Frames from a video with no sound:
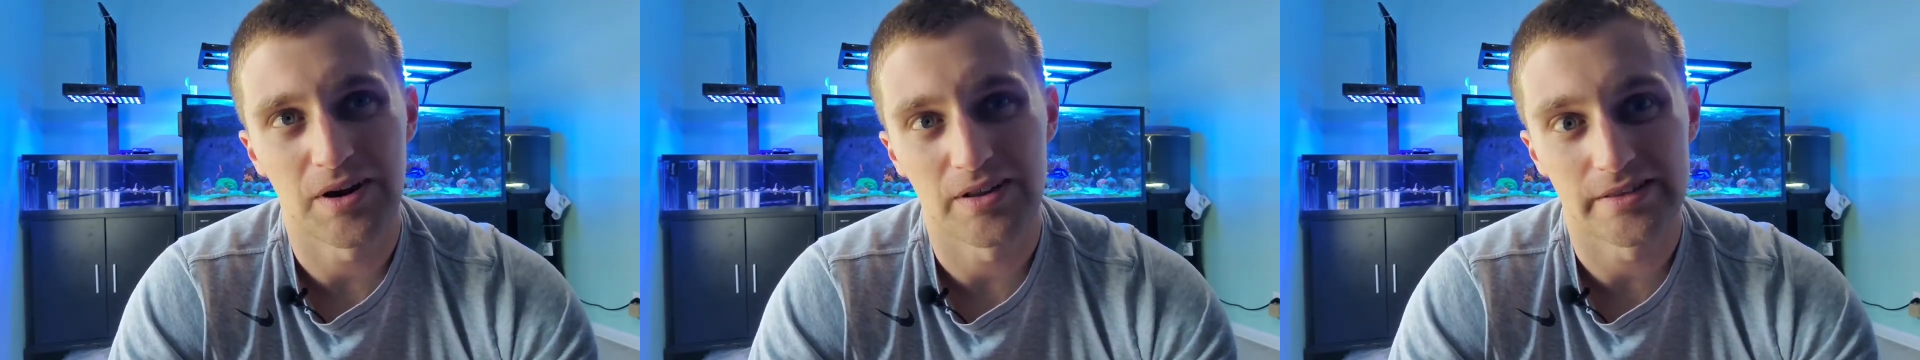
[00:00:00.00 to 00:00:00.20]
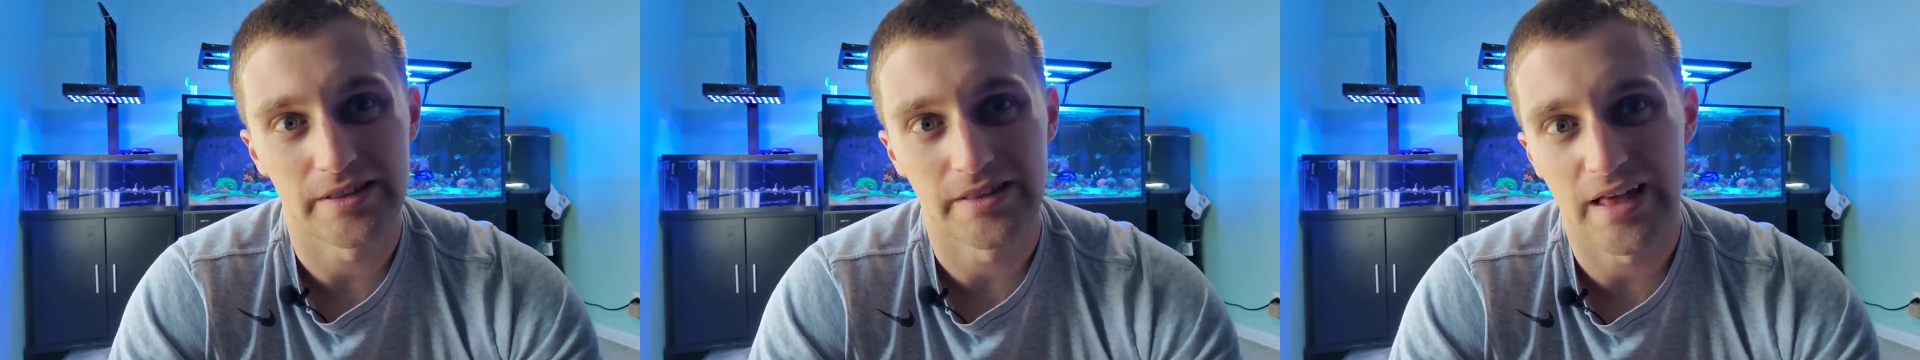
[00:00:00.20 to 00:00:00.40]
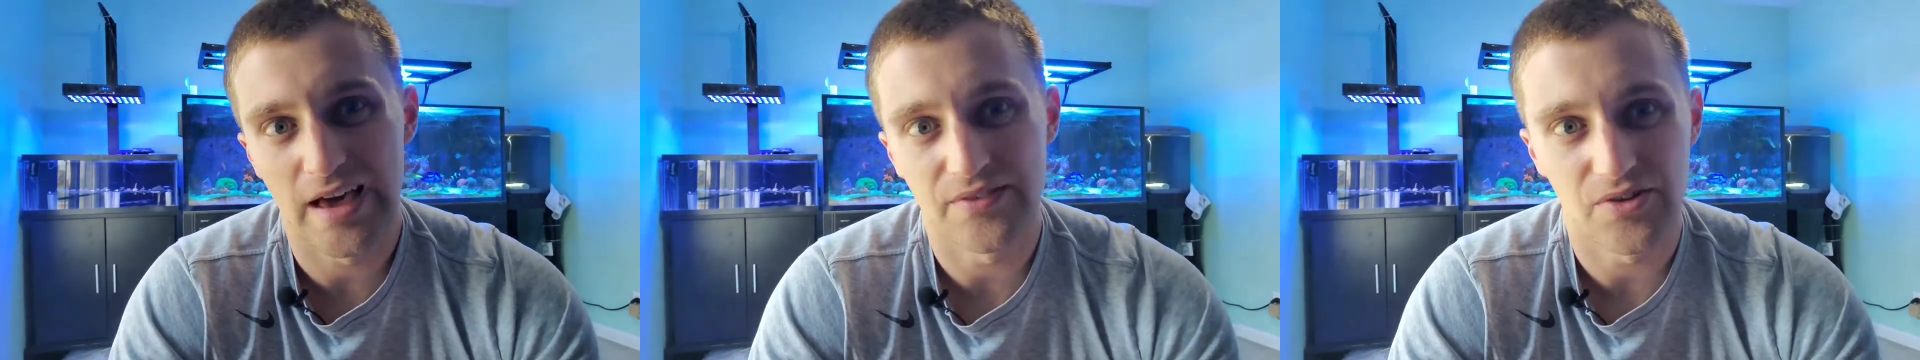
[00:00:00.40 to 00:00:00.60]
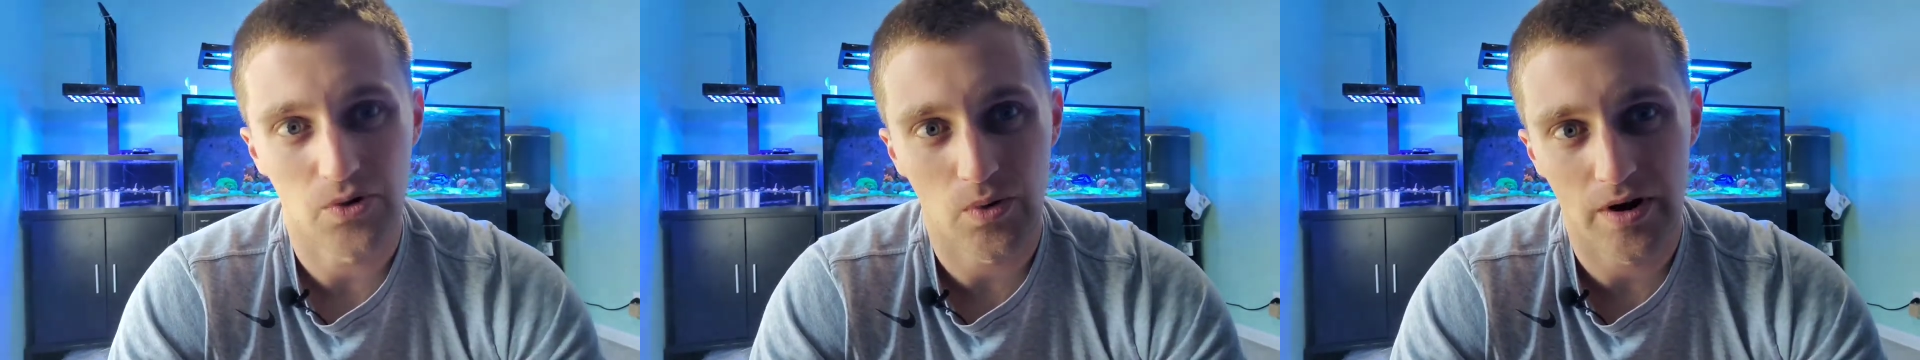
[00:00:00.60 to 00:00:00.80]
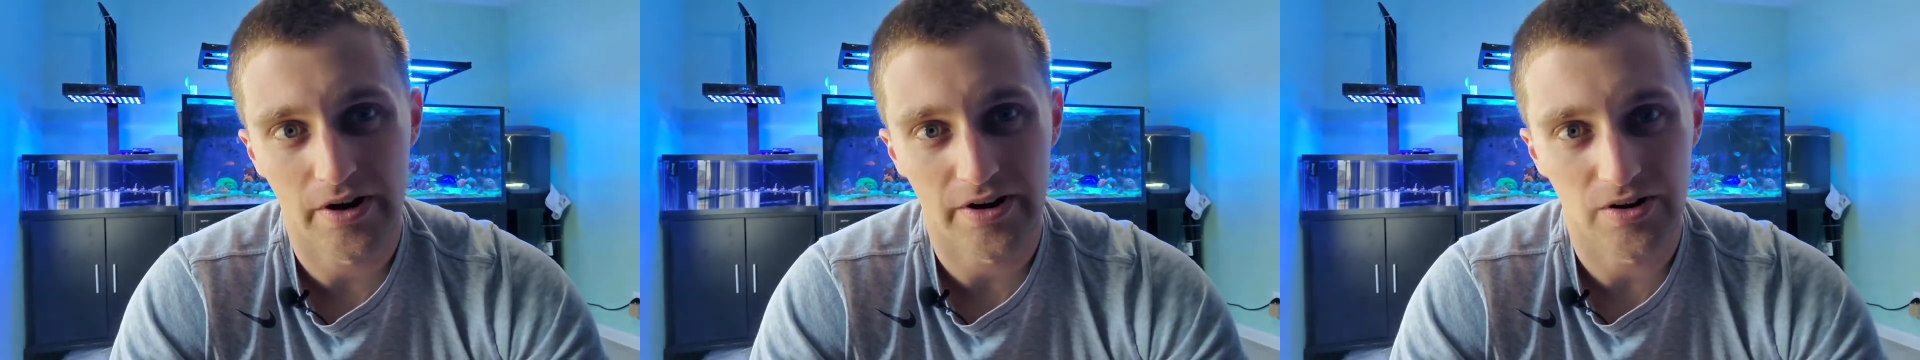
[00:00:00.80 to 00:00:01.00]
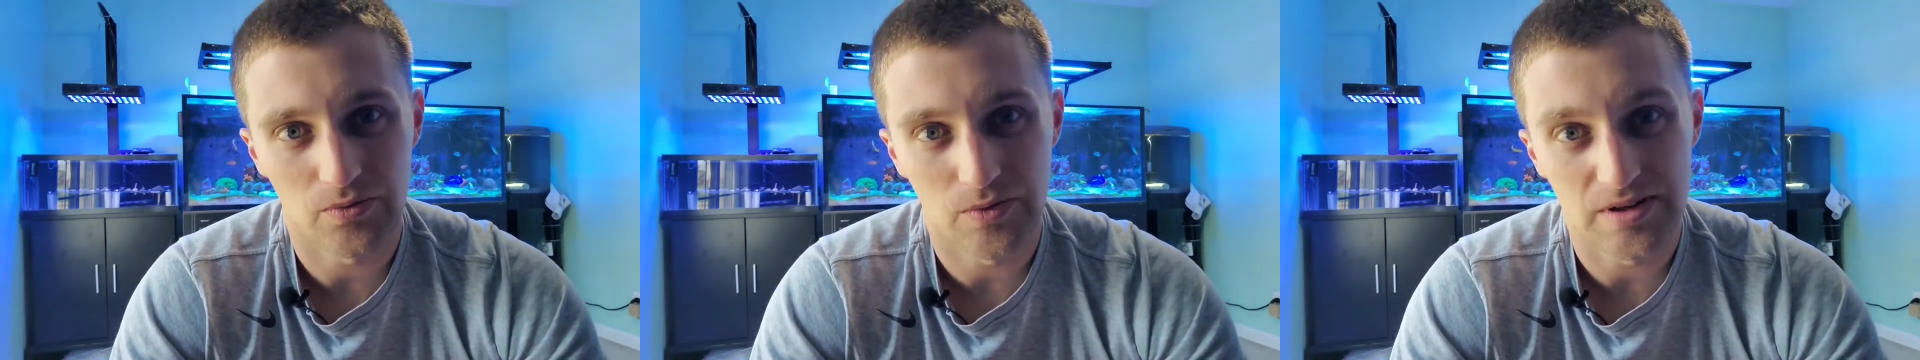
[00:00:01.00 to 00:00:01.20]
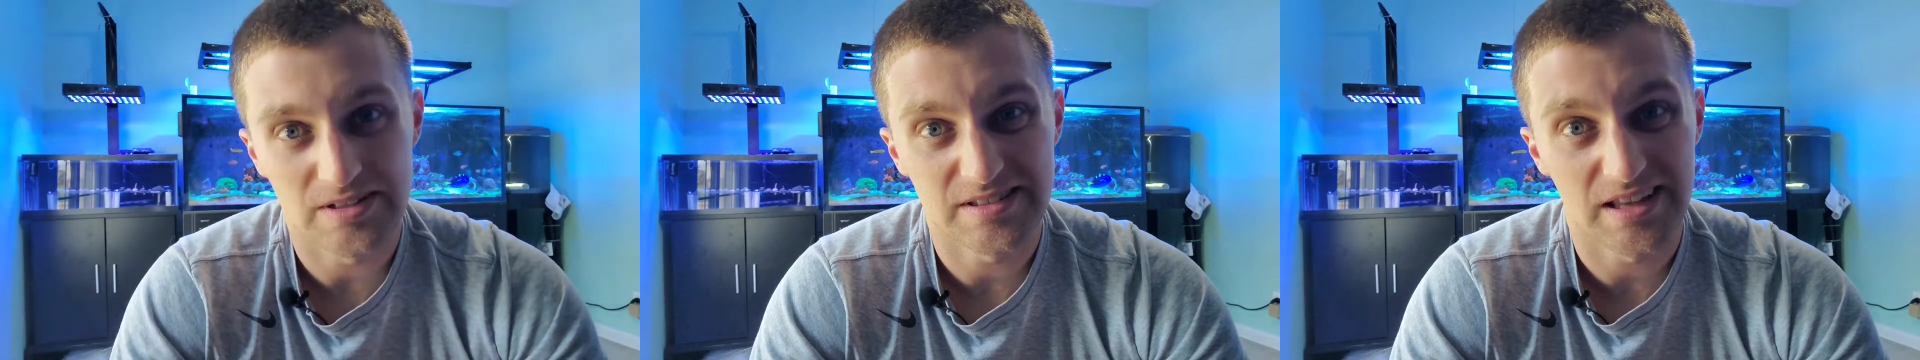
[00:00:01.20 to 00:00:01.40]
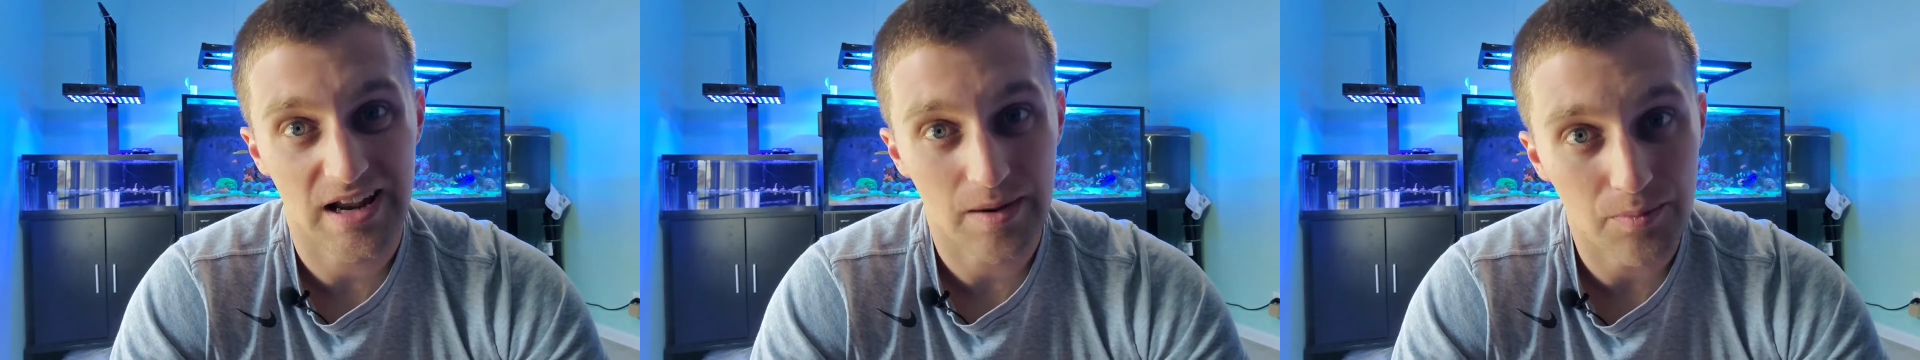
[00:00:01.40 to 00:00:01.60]
on the live aquarium
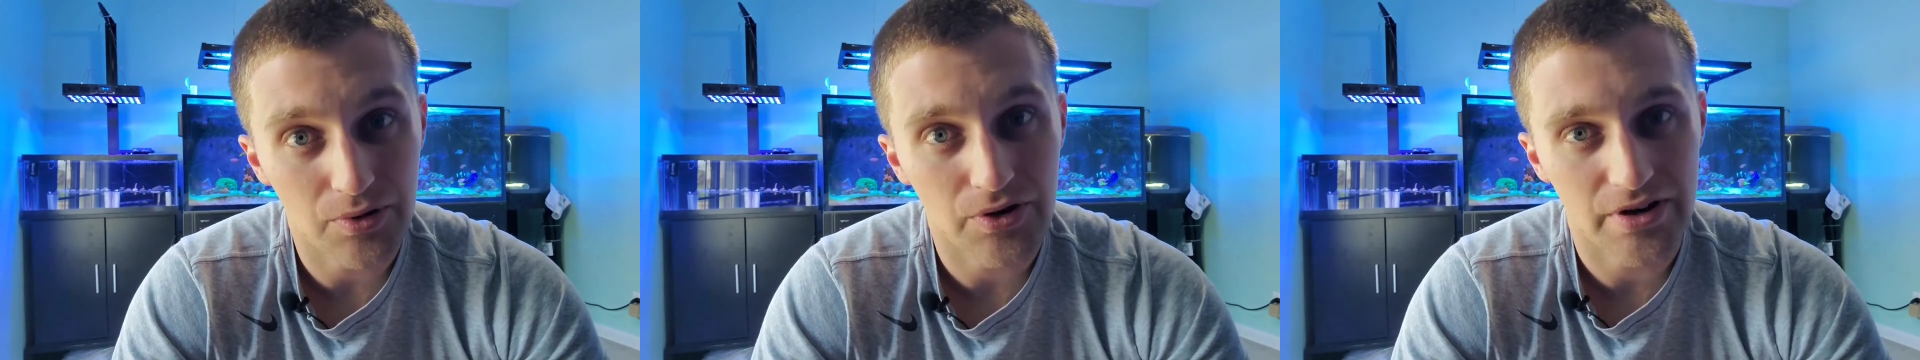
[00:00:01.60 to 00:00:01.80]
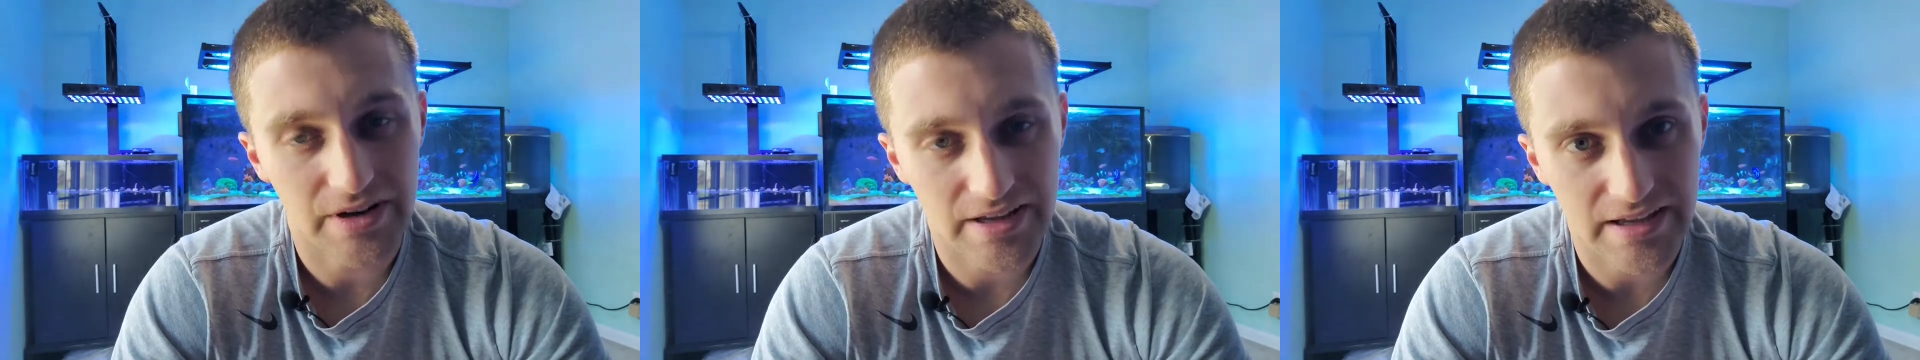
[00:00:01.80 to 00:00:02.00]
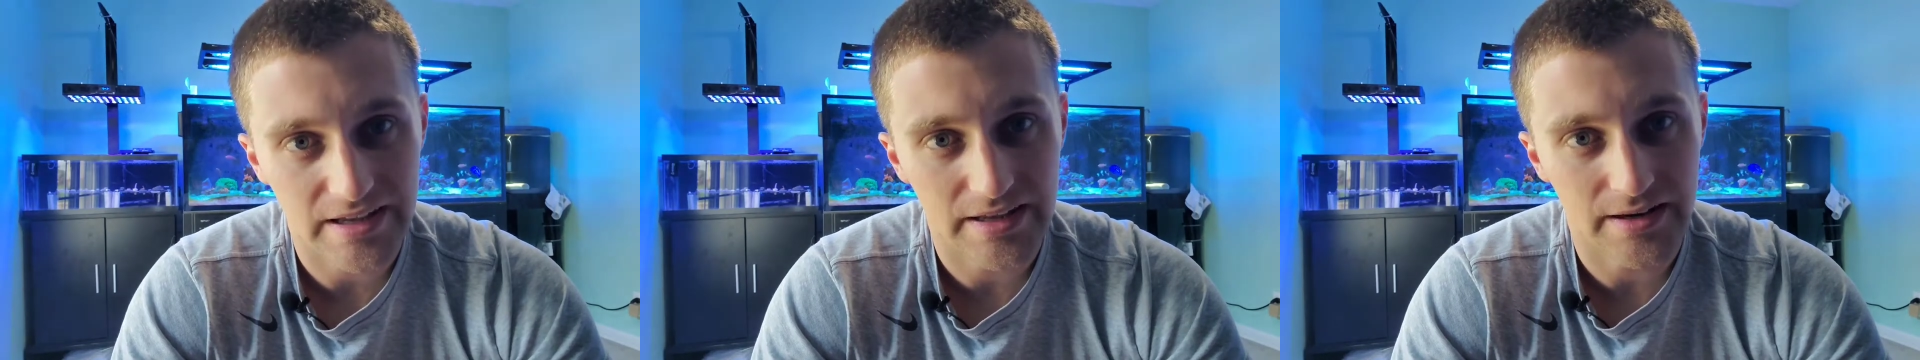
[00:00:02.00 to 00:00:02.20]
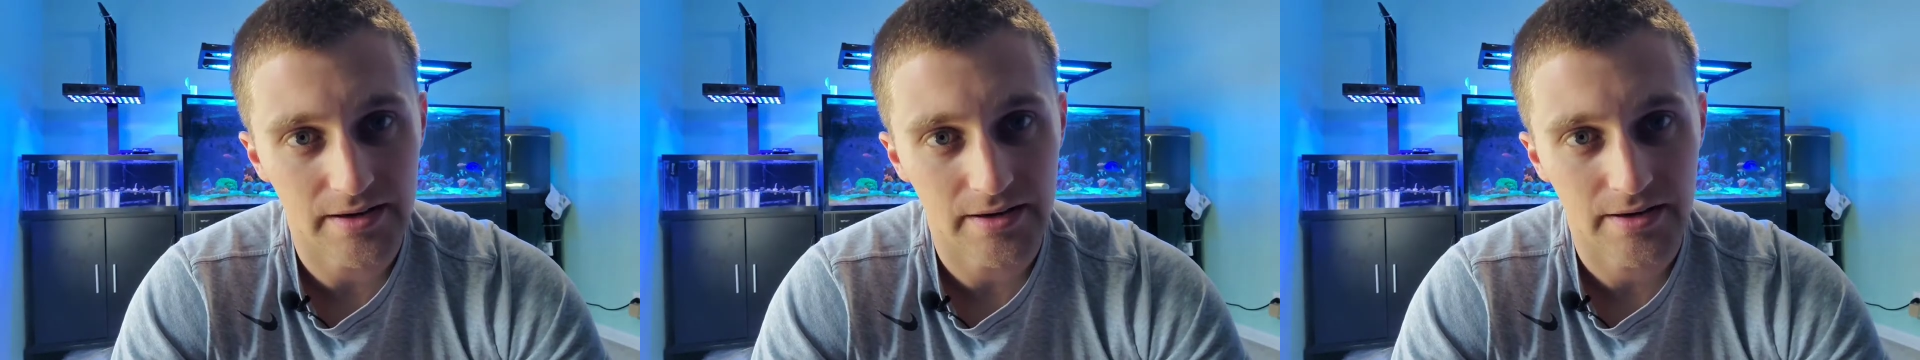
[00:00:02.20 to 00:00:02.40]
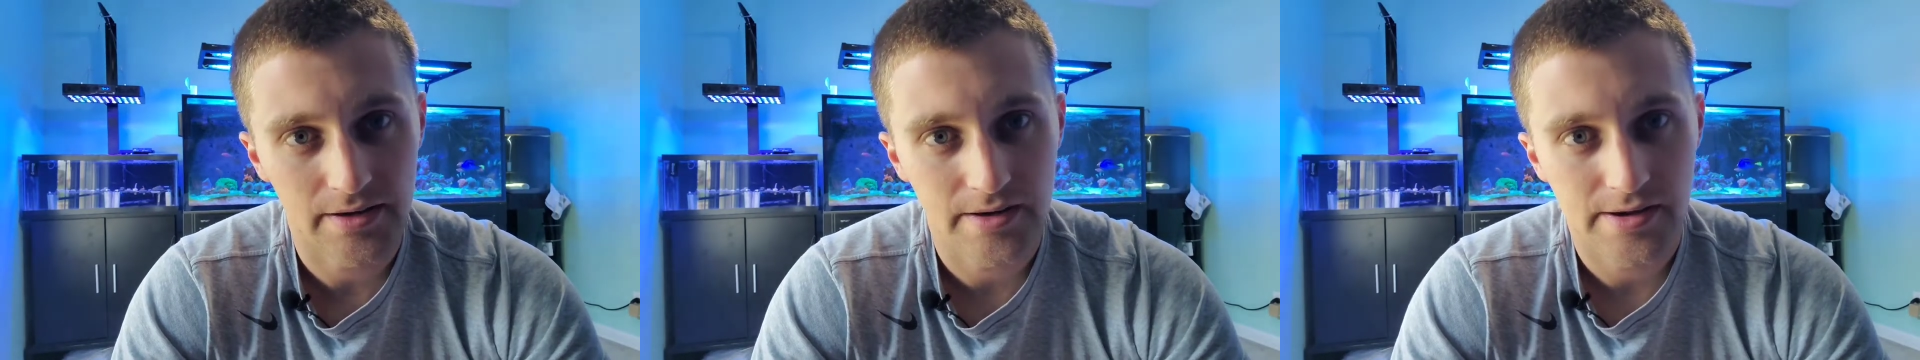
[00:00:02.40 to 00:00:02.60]
ones that I put in.